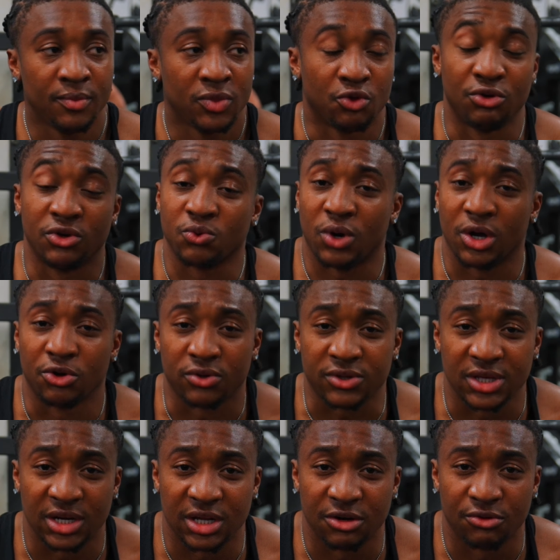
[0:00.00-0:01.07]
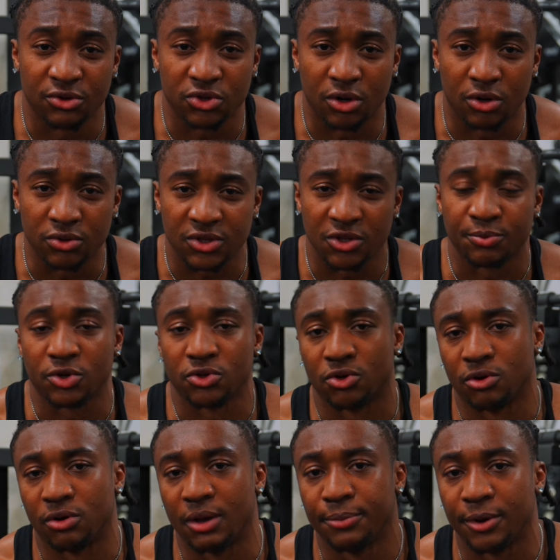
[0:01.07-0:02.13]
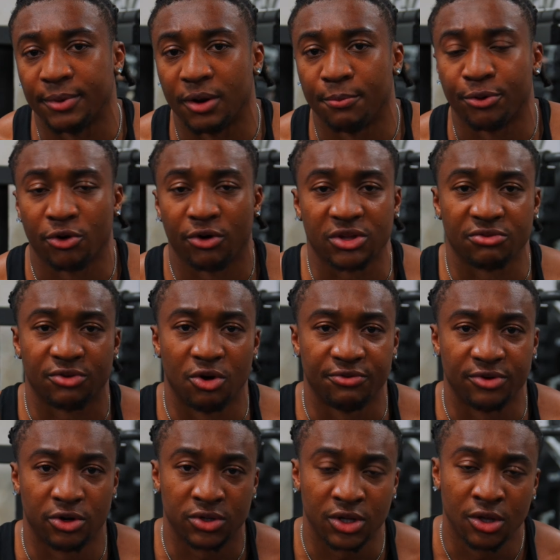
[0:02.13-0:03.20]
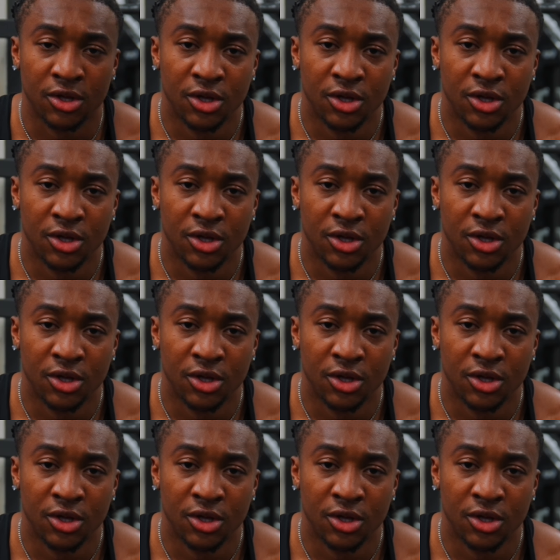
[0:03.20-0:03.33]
The reason why you're not seeing any results is because you're not implementing progressive overload.